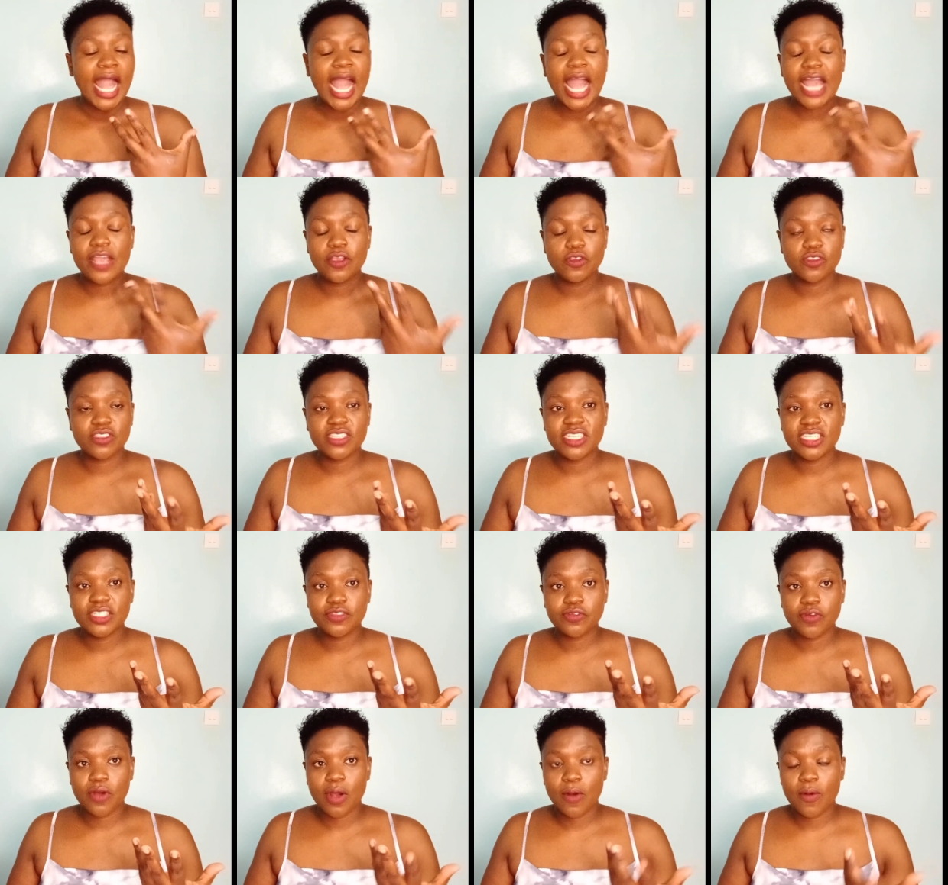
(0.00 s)
I used
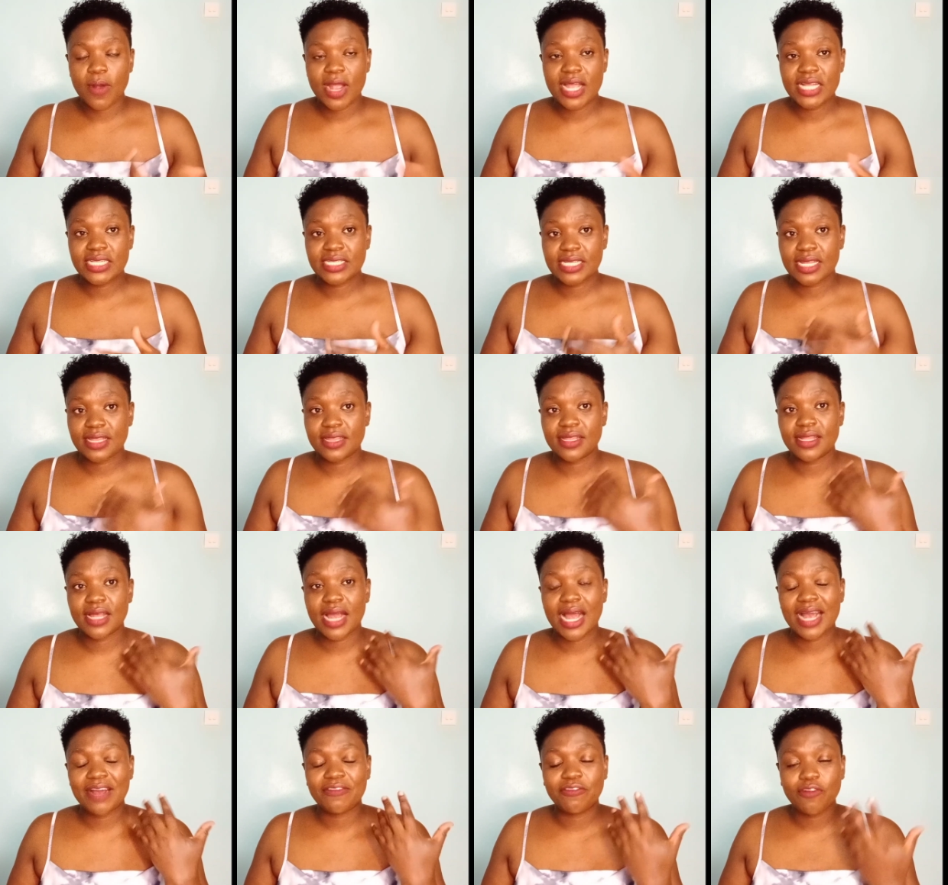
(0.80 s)
it for a while
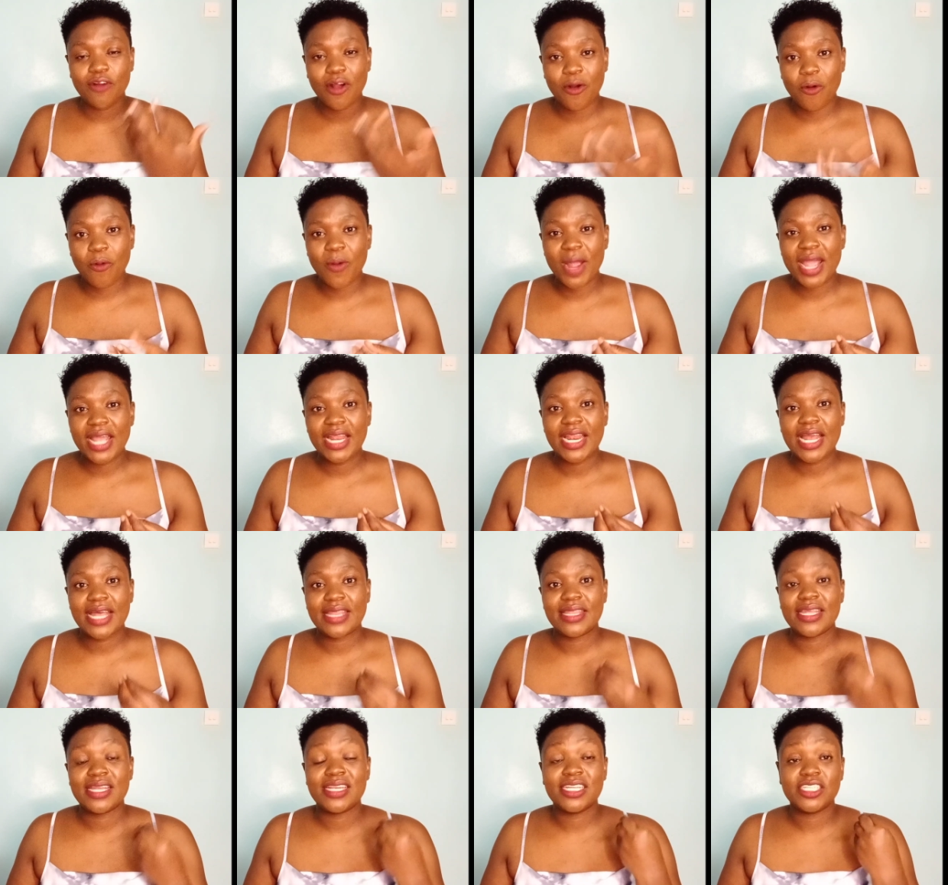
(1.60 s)
and uh, for a while
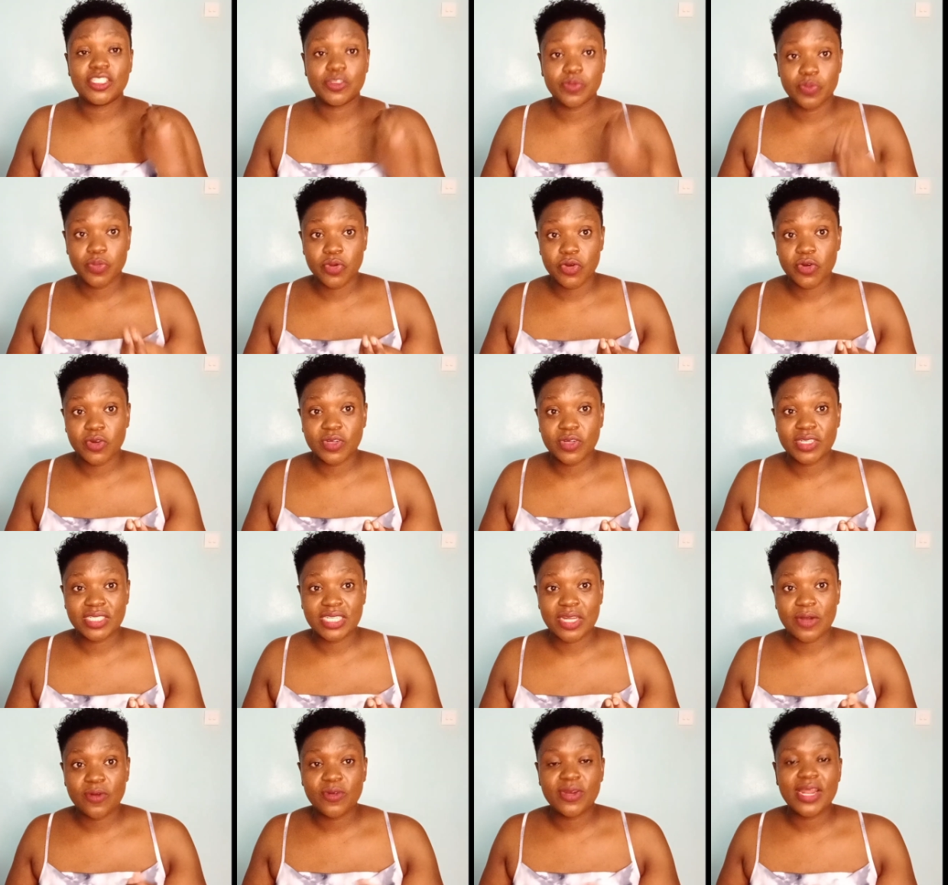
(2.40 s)
and then it
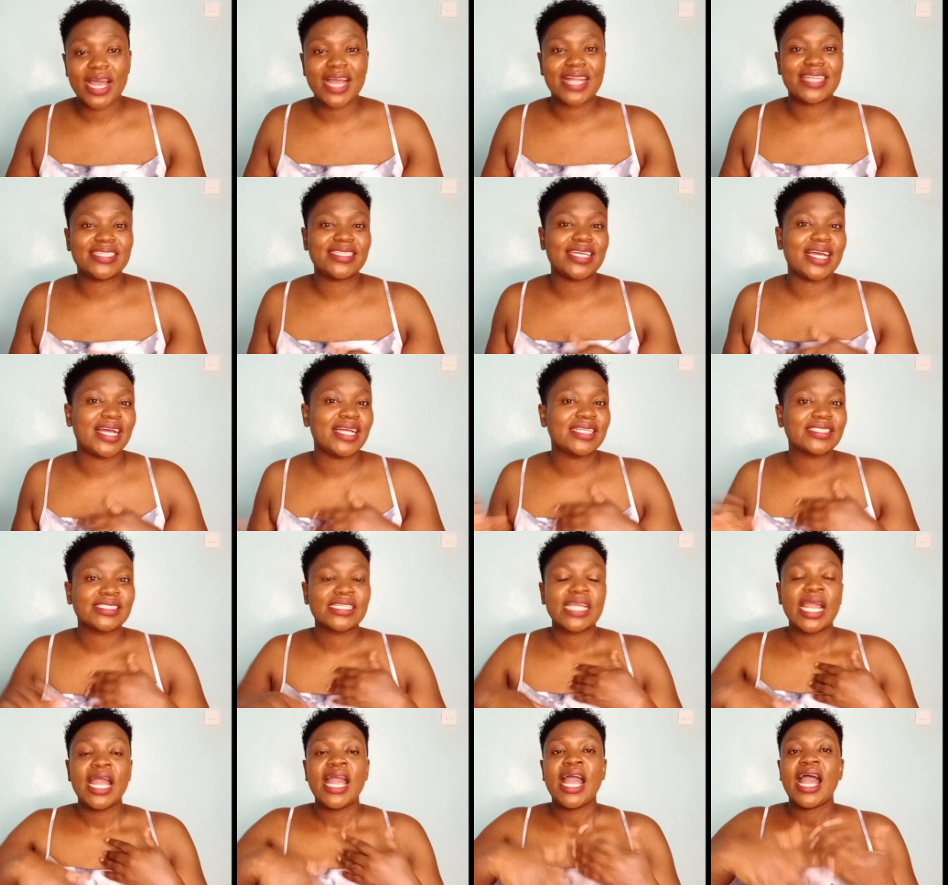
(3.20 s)
broke down and uh,
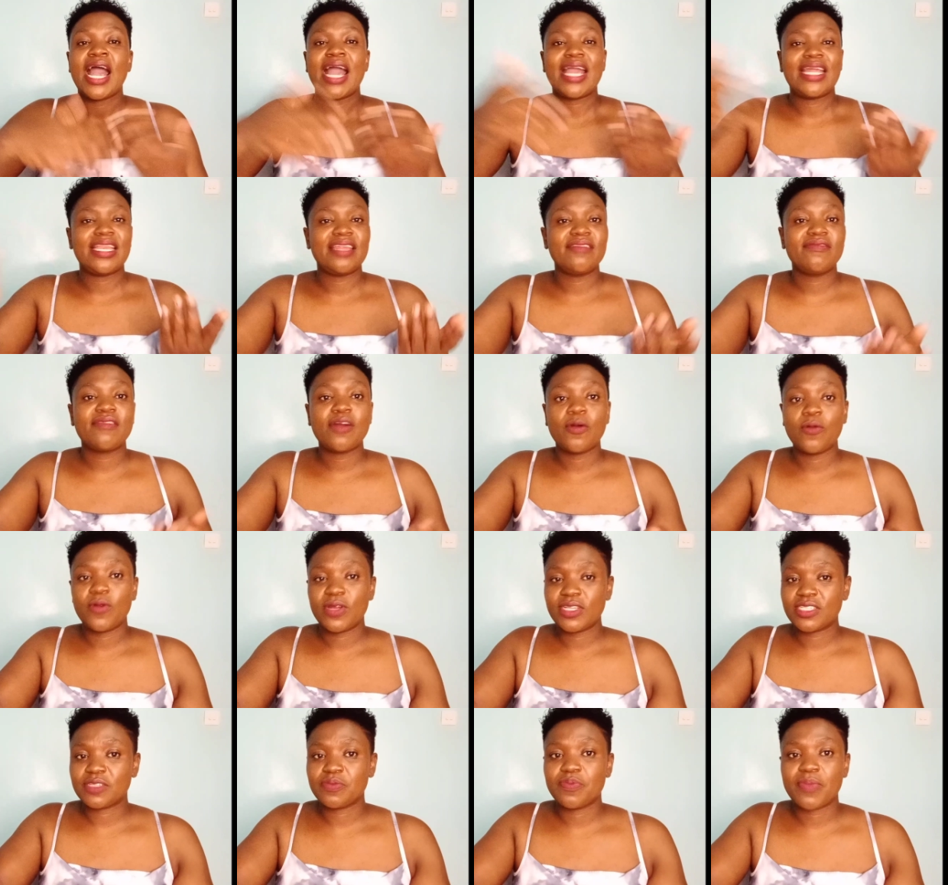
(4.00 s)
I never
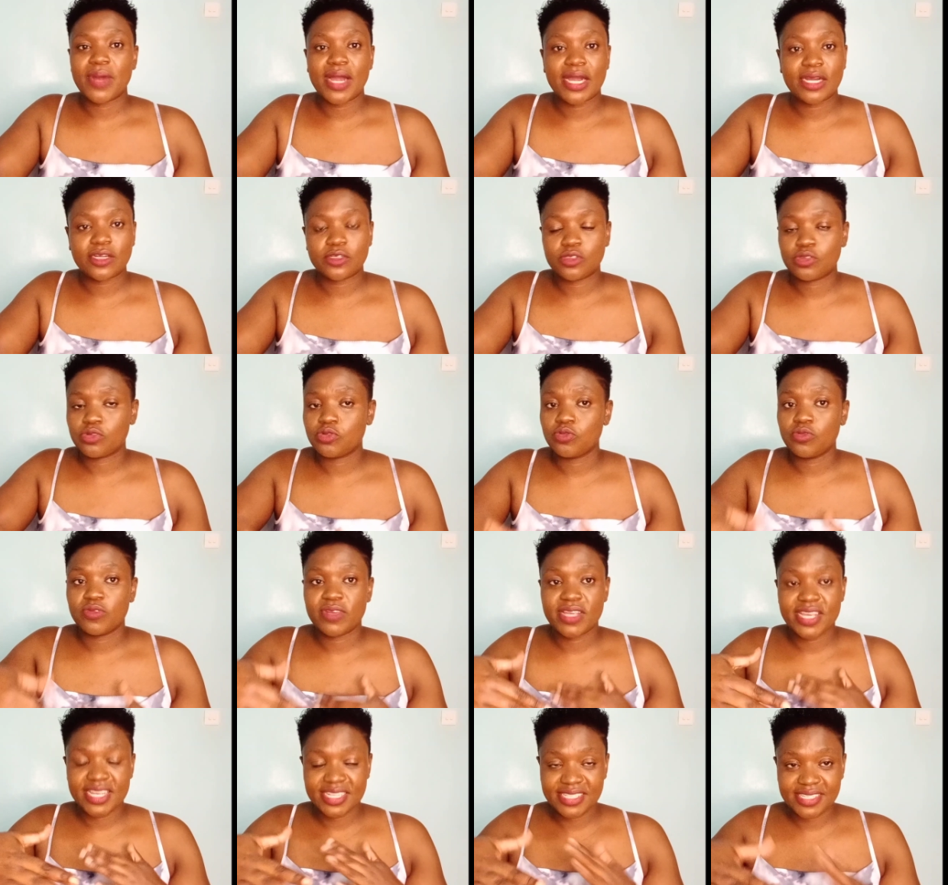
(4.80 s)
went back
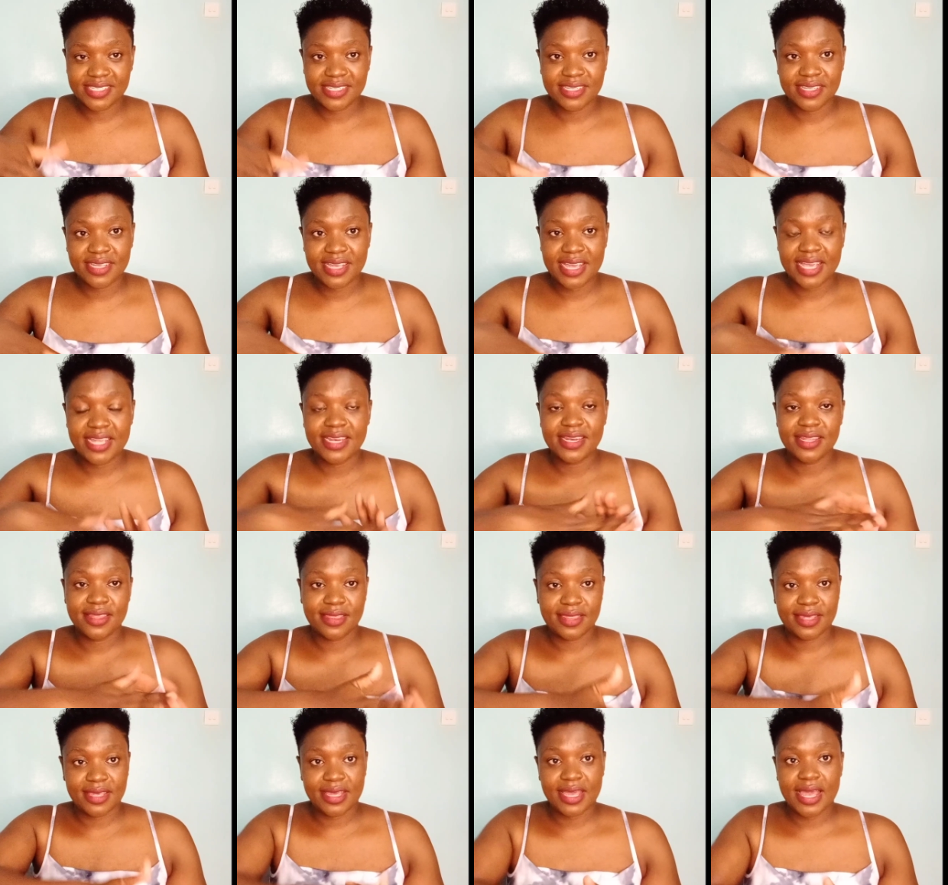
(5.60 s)
to getting
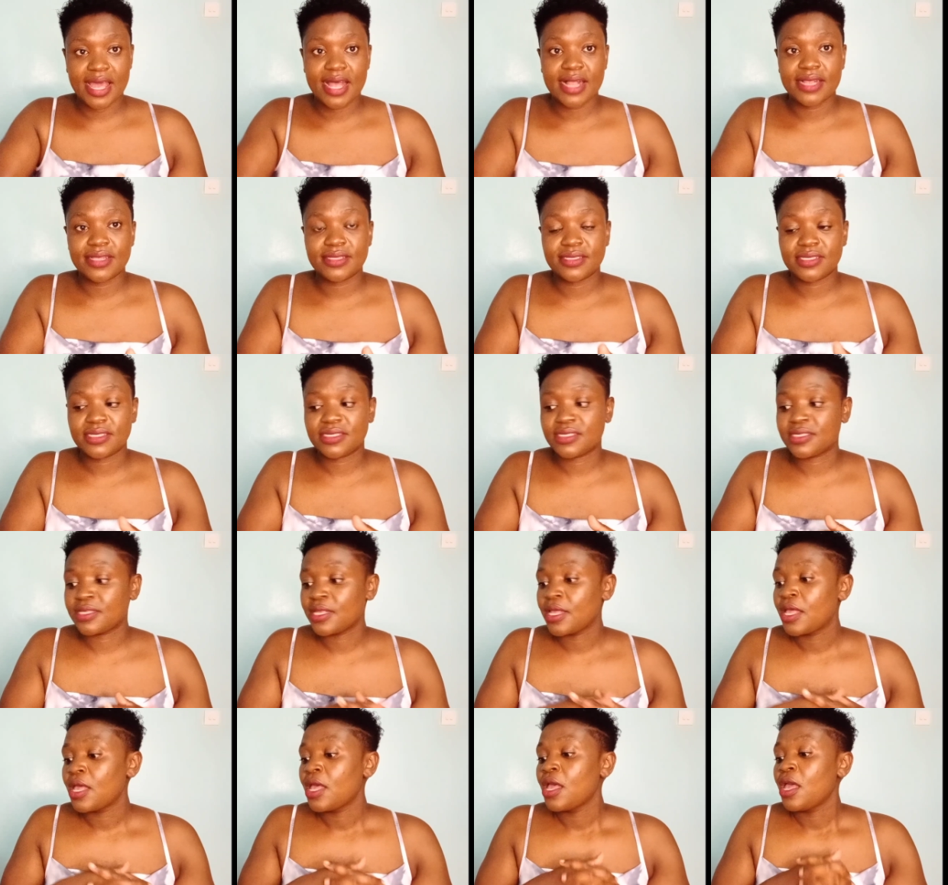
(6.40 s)
anything
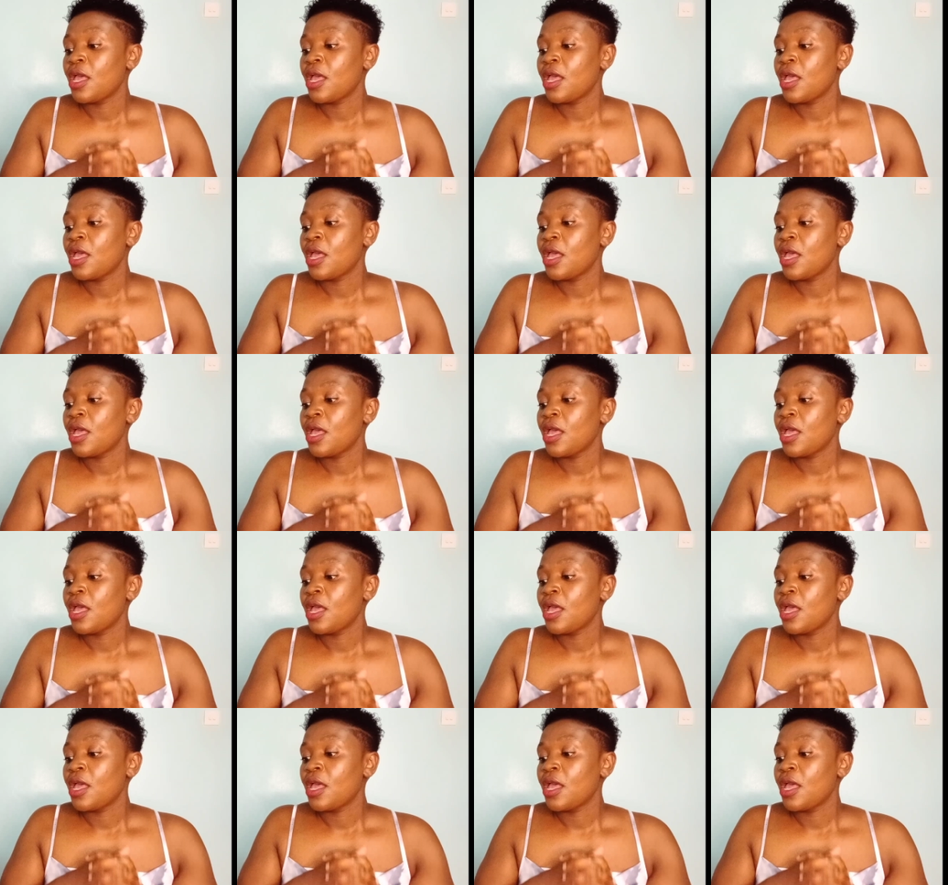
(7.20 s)
else.